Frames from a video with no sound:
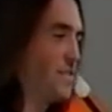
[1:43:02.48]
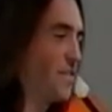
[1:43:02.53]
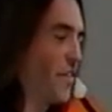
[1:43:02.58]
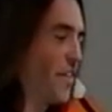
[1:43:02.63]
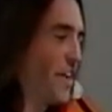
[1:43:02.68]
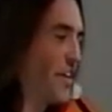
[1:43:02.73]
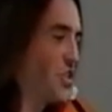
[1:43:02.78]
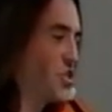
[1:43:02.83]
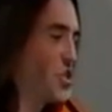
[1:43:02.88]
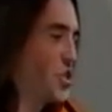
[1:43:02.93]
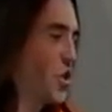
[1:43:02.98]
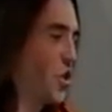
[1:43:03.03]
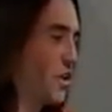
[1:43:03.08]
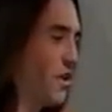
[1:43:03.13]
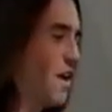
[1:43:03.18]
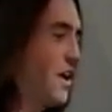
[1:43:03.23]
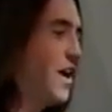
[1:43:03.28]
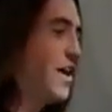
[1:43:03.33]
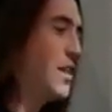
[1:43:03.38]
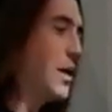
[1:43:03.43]
for this cho-
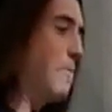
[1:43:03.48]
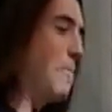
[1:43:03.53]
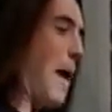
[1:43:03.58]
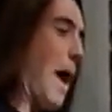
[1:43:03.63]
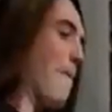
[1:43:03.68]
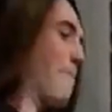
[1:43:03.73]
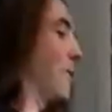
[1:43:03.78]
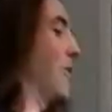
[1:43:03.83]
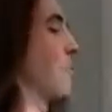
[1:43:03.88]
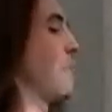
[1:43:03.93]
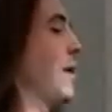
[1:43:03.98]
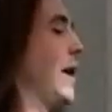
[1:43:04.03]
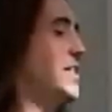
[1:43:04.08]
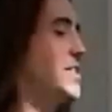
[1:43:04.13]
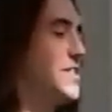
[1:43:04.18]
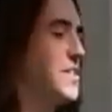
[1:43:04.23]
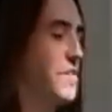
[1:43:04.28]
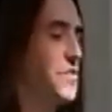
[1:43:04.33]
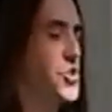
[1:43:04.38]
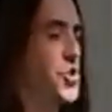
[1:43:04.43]
the popular
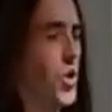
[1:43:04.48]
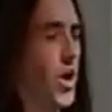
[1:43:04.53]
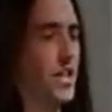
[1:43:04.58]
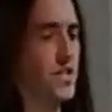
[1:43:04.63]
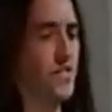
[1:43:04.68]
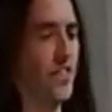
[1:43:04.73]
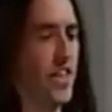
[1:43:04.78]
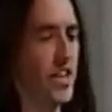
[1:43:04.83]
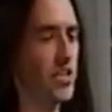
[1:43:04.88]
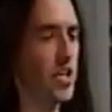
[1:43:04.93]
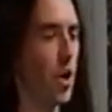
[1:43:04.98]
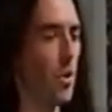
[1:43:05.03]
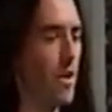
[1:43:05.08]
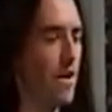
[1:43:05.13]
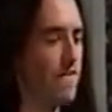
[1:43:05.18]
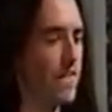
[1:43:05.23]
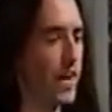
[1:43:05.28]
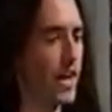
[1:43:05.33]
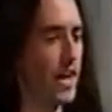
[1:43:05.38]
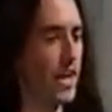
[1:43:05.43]
places of choice for this
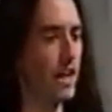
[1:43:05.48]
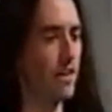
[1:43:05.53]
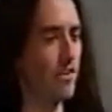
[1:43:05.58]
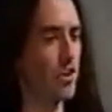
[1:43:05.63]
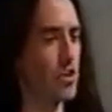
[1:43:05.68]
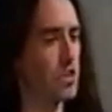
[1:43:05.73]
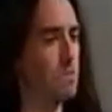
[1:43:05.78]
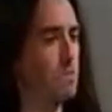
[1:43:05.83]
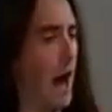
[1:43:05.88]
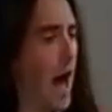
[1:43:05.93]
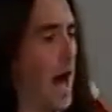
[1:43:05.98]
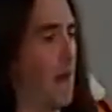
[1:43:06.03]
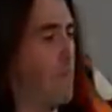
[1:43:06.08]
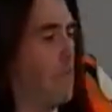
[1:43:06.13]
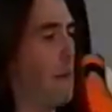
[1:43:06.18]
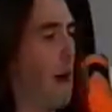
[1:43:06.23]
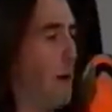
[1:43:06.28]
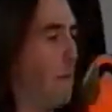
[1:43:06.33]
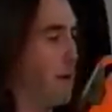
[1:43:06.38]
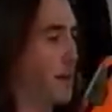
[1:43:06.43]
horrific liver spot
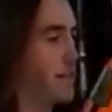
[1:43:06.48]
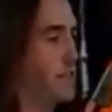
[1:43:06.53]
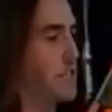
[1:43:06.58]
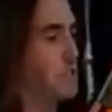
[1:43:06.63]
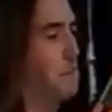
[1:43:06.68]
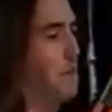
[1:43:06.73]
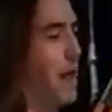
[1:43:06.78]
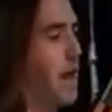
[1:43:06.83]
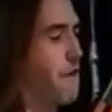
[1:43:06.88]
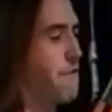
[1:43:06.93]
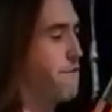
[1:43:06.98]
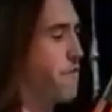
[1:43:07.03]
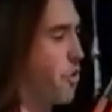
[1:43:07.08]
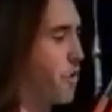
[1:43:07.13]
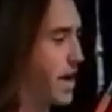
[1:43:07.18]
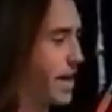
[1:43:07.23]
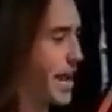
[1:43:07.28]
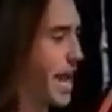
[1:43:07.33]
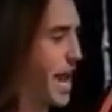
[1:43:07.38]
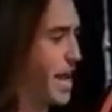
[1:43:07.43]
public display of
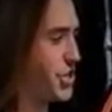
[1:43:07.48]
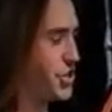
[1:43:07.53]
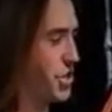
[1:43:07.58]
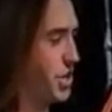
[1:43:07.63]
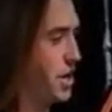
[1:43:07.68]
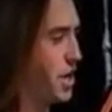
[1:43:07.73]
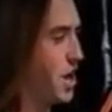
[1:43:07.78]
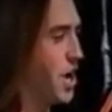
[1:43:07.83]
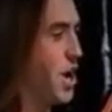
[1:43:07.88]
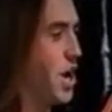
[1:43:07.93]
fornication